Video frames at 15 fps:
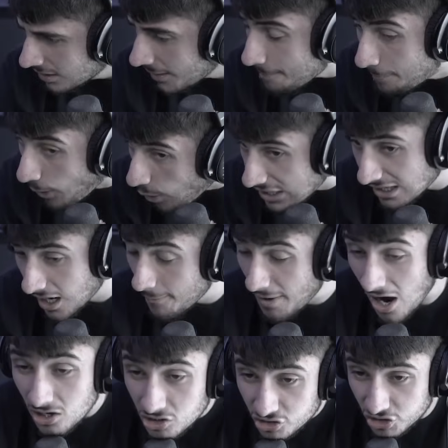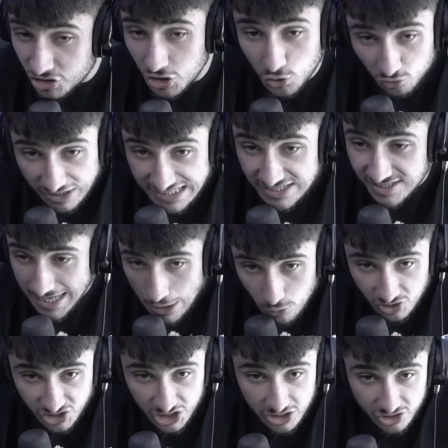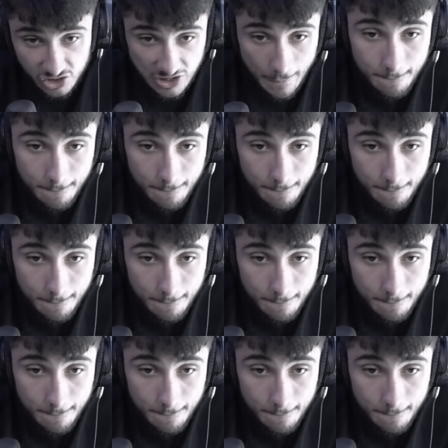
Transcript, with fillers: I'm 100 degrees Celsius because I'm